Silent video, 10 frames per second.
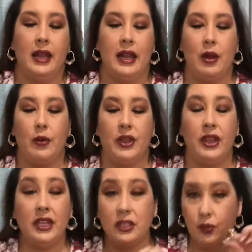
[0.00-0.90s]
Now with
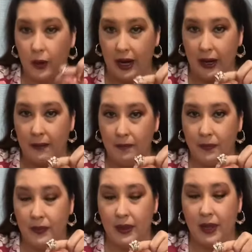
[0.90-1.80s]
this ring,
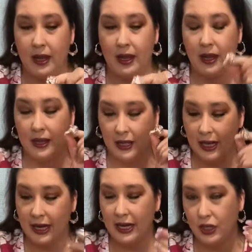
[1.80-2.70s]
the
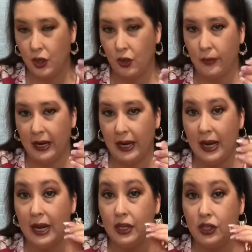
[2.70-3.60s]
lady told me
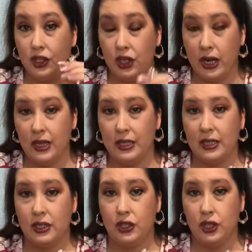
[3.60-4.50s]

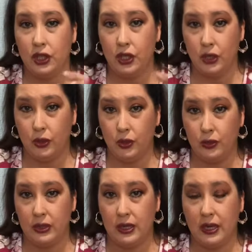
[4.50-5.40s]
just to
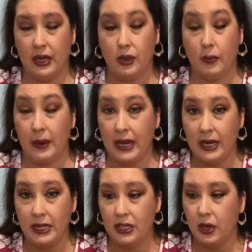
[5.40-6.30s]
use either
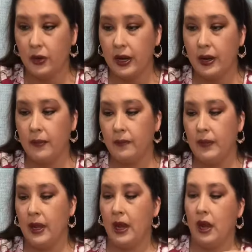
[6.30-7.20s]
baking soda
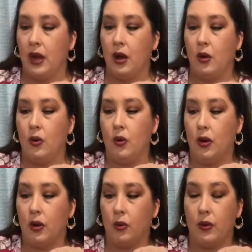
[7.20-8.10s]

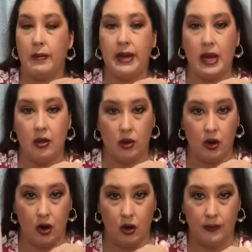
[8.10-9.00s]
or rubbing
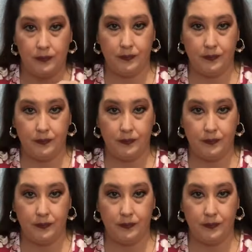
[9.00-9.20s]
alcohol.